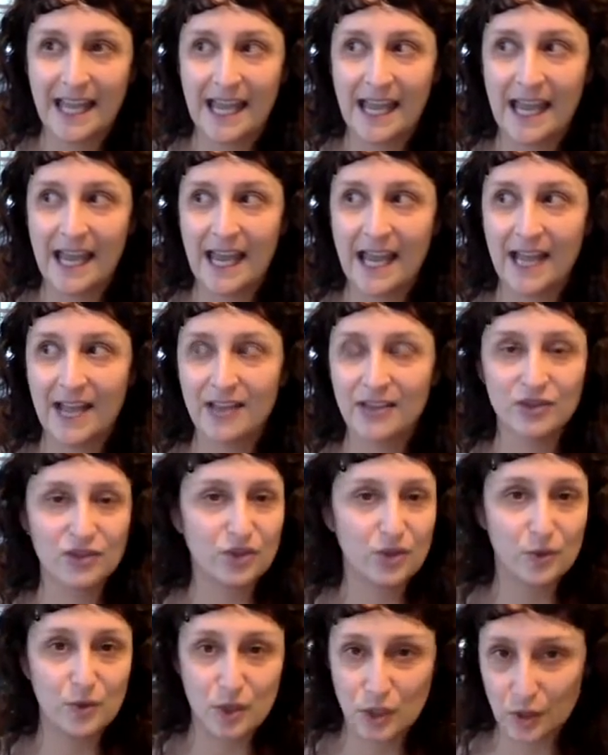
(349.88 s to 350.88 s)
And there's
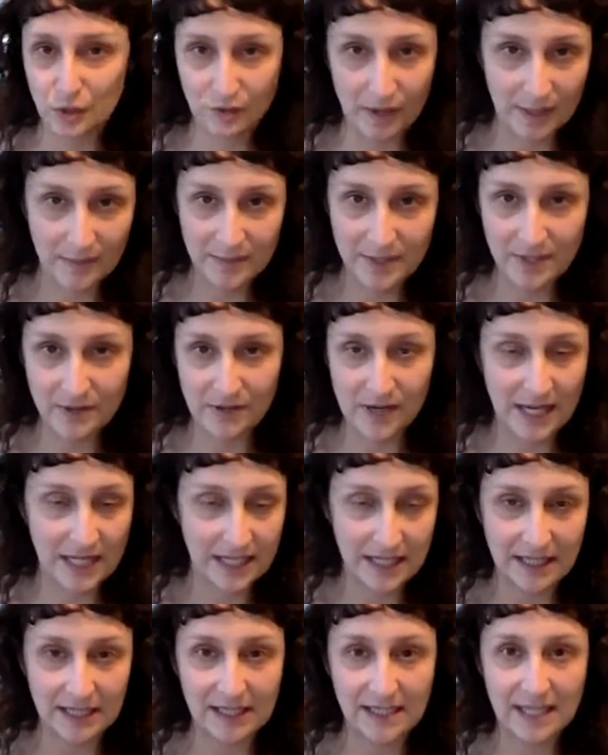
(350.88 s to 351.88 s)
no script or
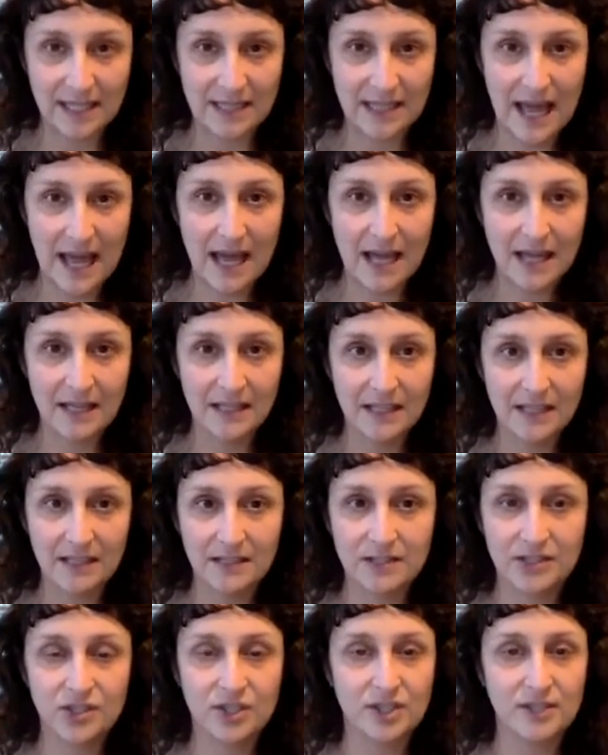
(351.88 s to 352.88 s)
anything like that.
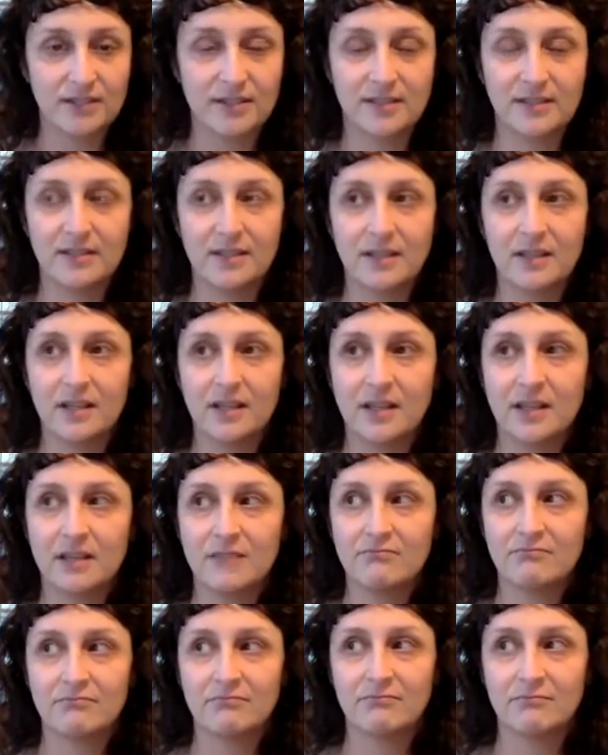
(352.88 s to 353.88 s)
It's just
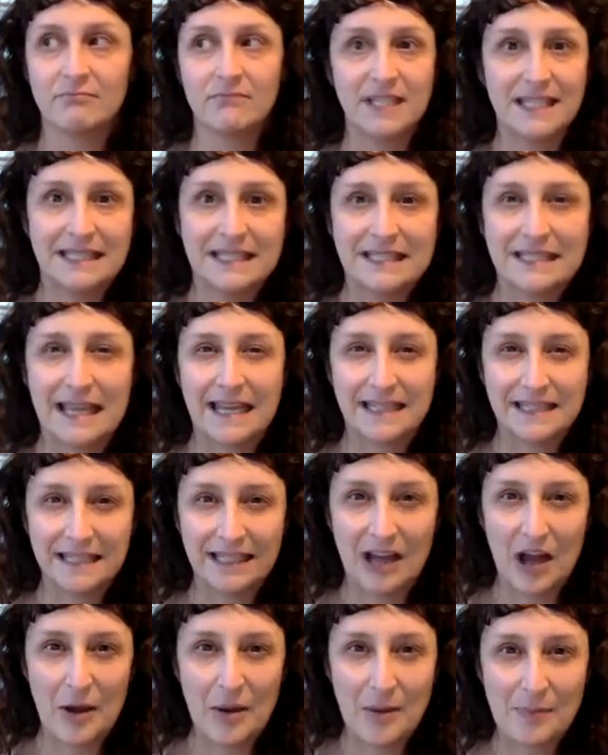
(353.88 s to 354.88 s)
me
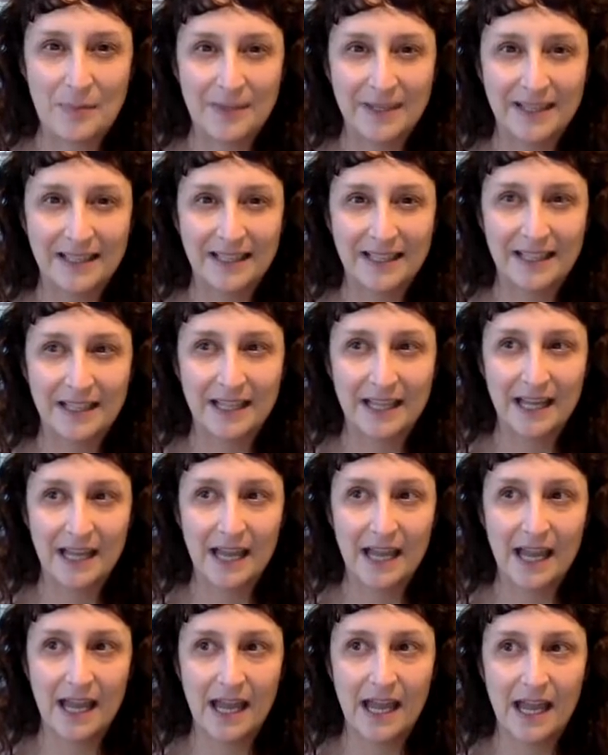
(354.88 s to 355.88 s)
standing up
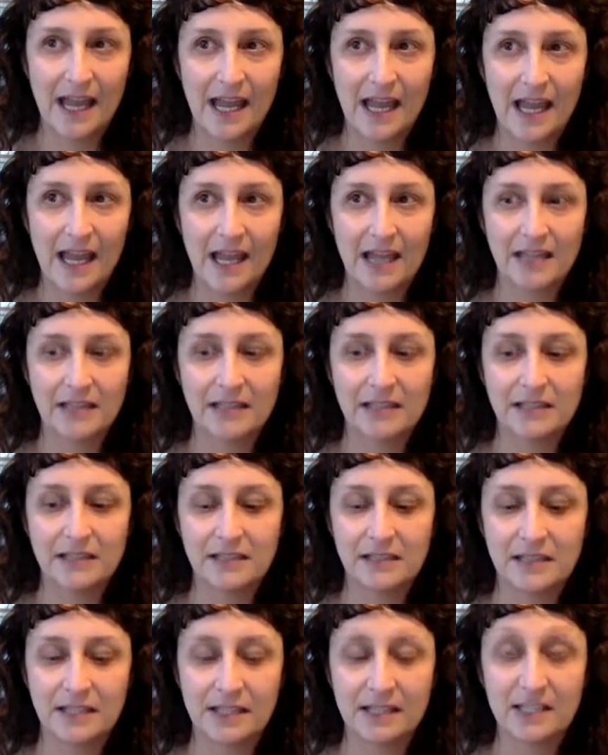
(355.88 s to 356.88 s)

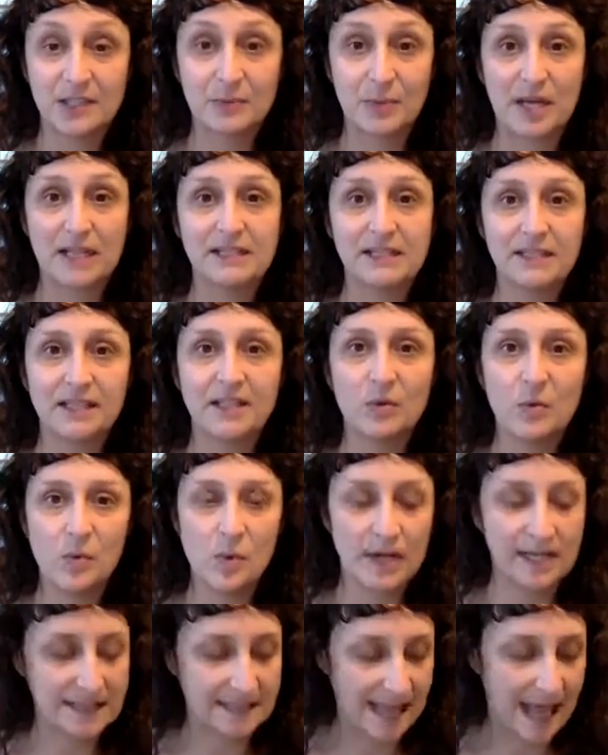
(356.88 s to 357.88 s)
and expressing
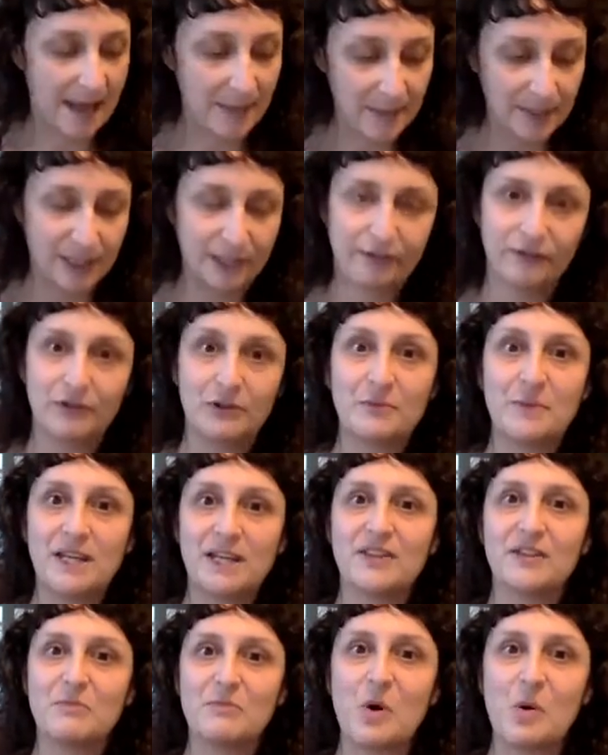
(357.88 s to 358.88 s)
what is happening for me
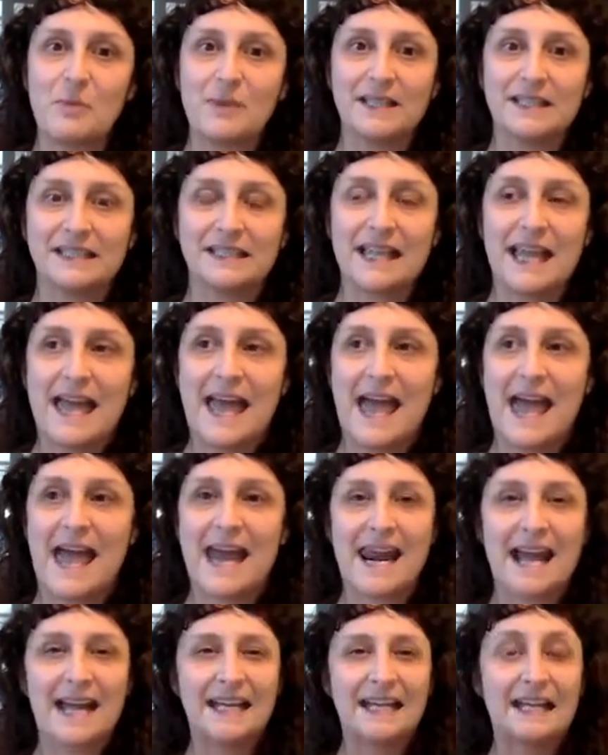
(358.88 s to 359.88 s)
in the moment.
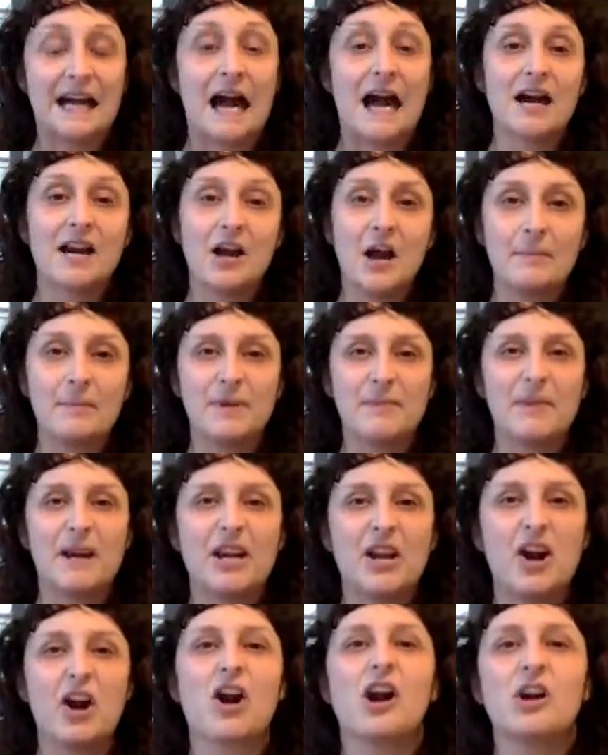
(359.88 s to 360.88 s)
And I got up and my
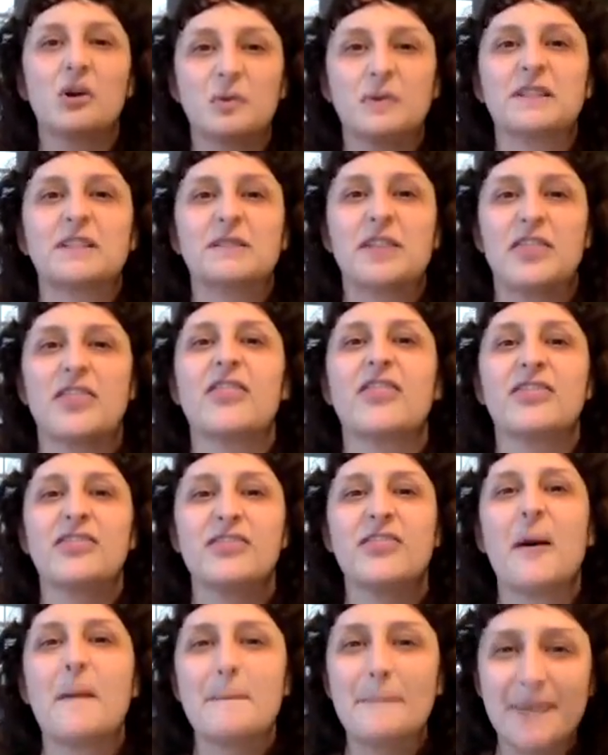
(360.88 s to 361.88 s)
heart was
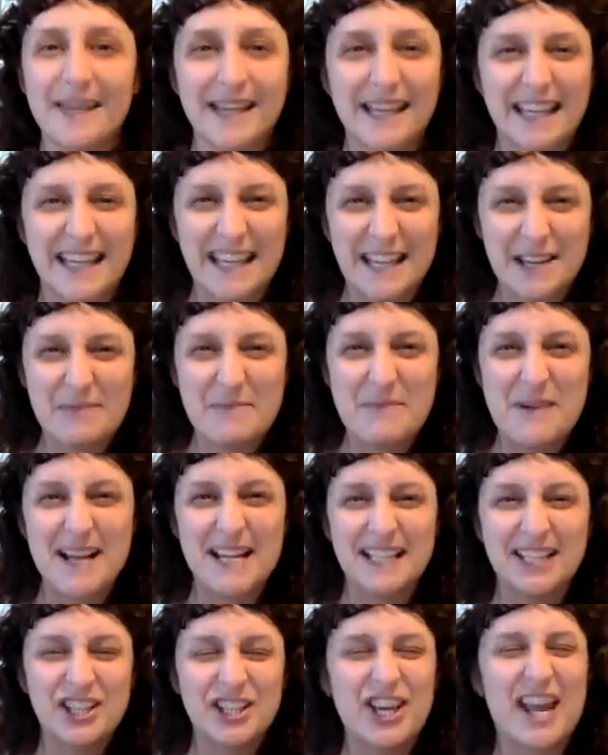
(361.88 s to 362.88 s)
thumping in
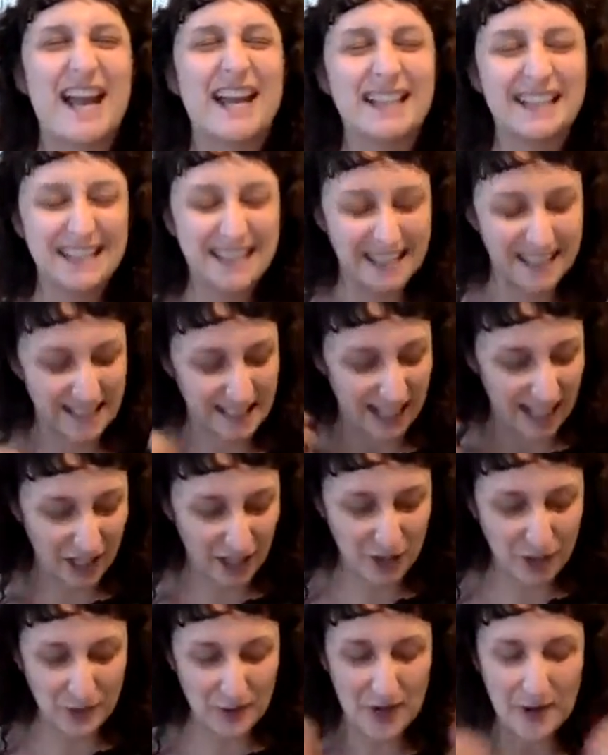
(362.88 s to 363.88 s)
my chest and
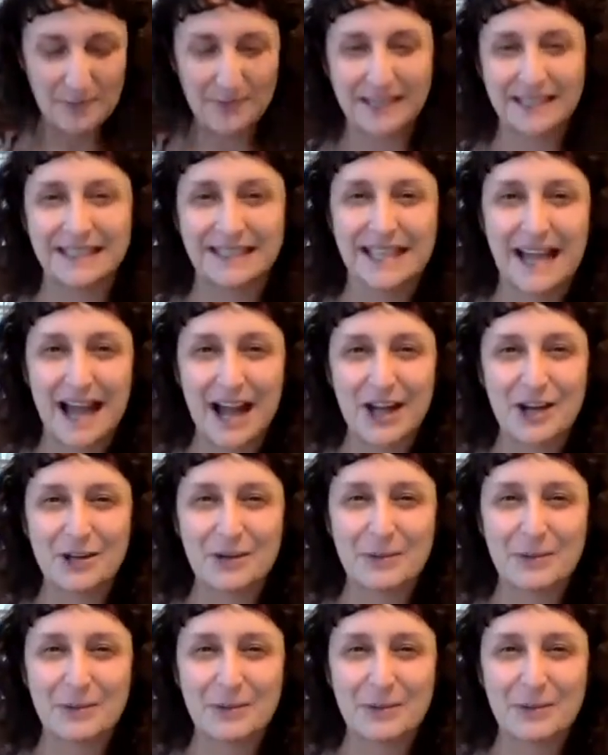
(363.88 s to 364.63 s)
like throughout my entire